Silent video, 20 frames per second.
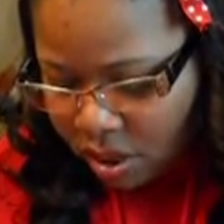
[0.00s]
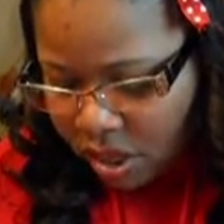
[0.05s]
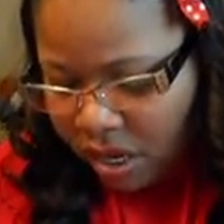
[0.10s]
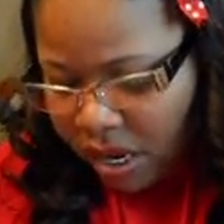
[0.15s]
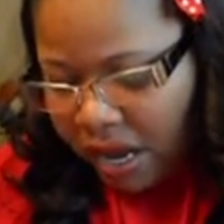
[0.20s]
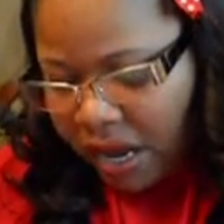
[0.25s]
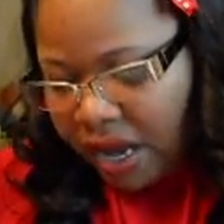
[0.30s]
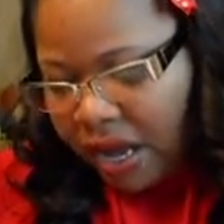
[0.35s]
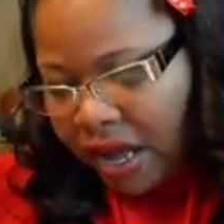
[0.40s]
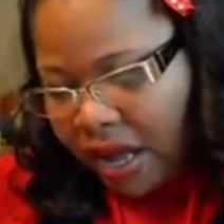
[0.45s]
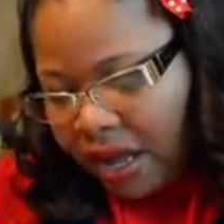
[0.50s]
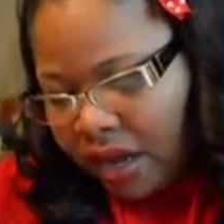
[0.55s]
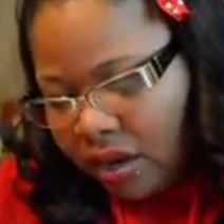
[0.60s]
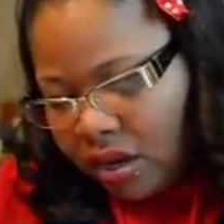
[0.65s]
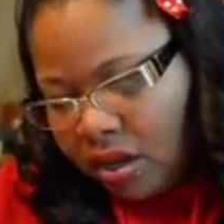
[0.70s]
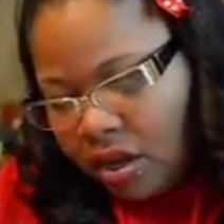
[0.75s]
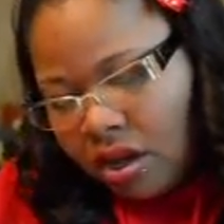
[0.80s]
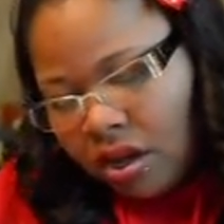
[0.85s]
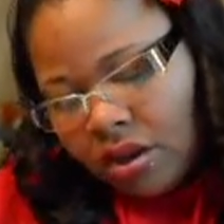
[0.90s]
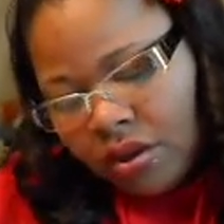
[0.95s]
And I got
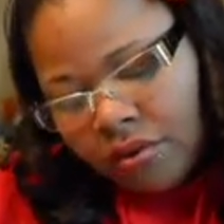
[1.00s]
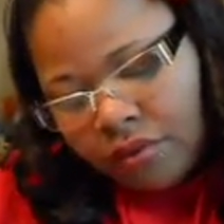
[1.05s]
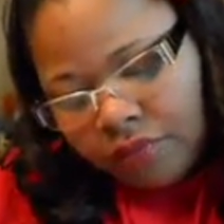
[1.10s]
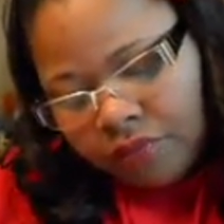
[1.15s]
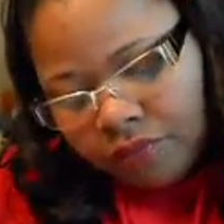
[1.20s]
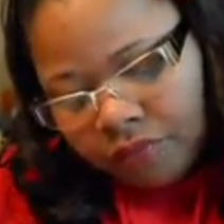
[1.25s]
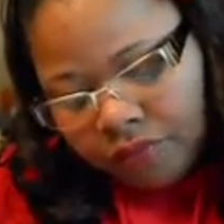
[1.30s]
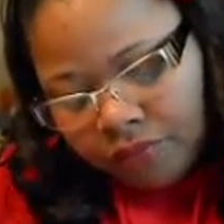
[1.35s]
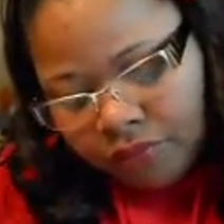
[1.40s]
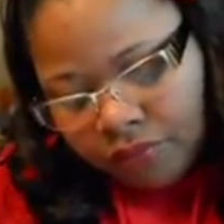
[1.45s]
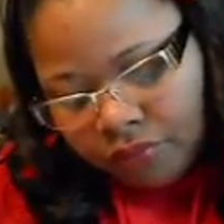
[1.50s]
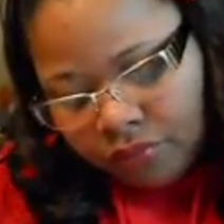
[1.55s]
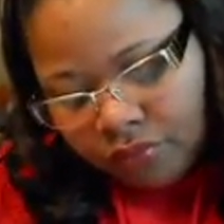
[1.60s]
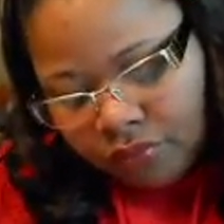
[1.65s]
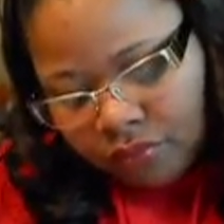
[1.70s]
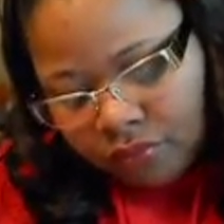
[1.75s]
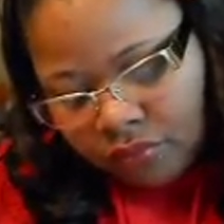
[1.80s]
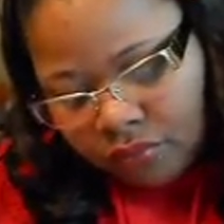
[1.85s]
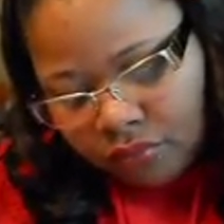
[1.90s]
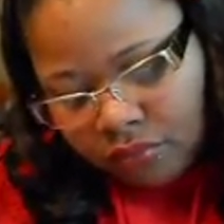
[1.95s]
um,
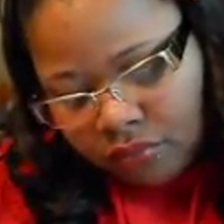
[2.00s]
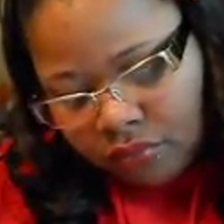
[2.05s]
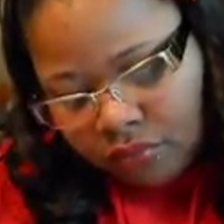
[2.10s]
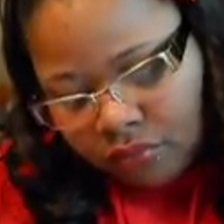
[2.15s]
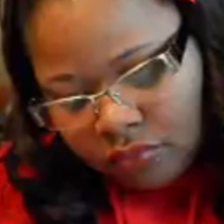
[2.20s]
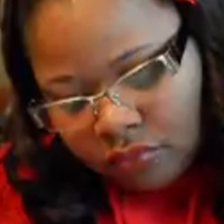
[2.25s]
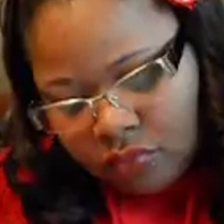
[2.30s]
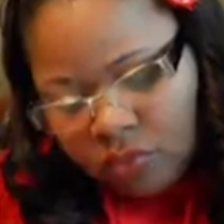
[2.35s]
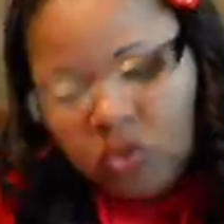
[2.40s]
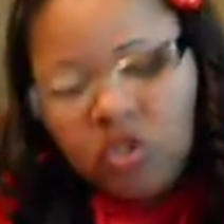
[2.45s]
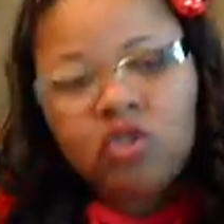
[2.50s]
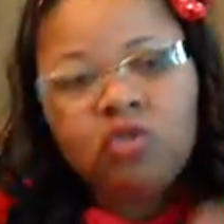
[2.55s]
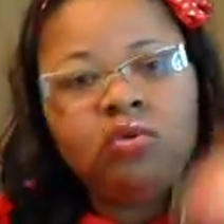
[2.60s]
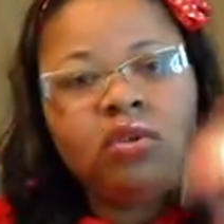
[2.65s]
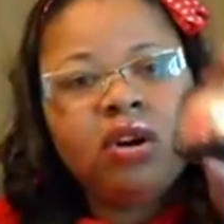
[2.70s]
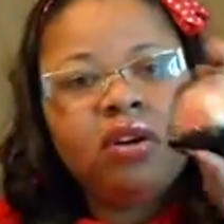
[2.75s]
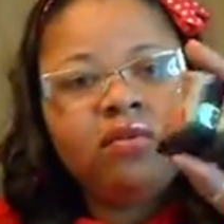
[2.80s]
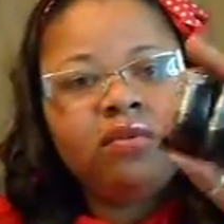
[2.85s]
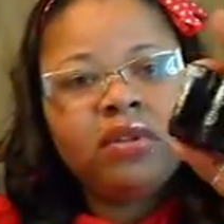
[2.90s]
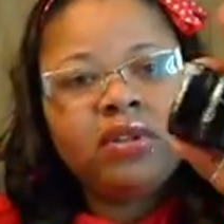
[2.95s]

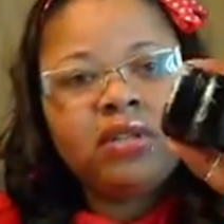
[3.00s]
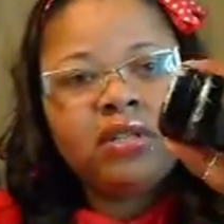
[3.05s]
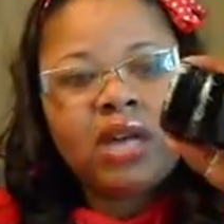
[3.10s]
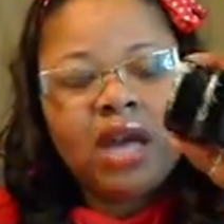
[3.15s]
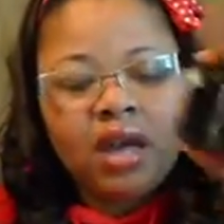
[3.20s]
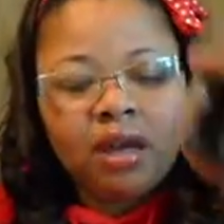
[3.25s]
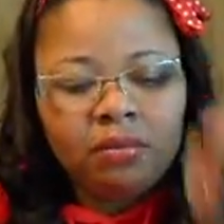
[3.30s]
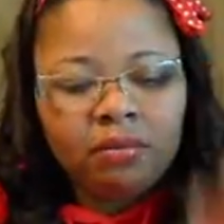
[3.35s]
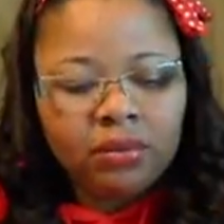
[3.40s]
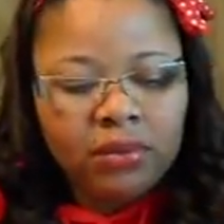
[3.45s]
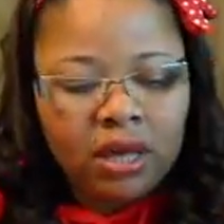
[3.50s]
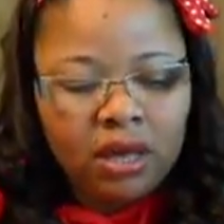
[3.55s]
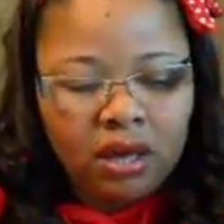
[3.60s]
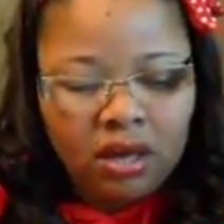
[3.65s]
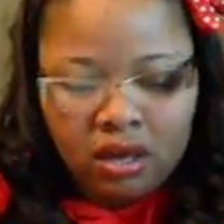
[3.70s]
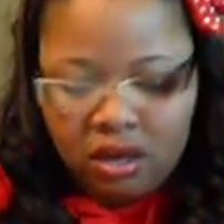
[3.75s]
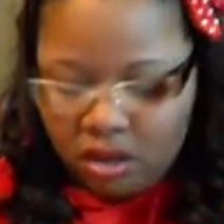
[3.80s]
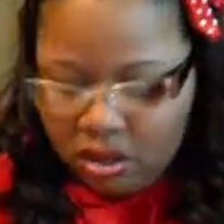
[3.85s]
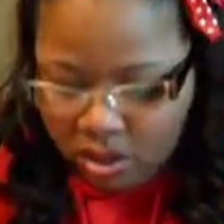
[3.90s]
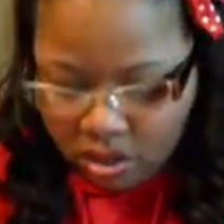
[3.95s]
two of the same
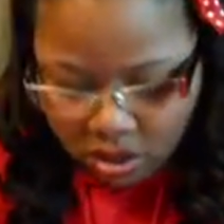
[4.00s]
thing.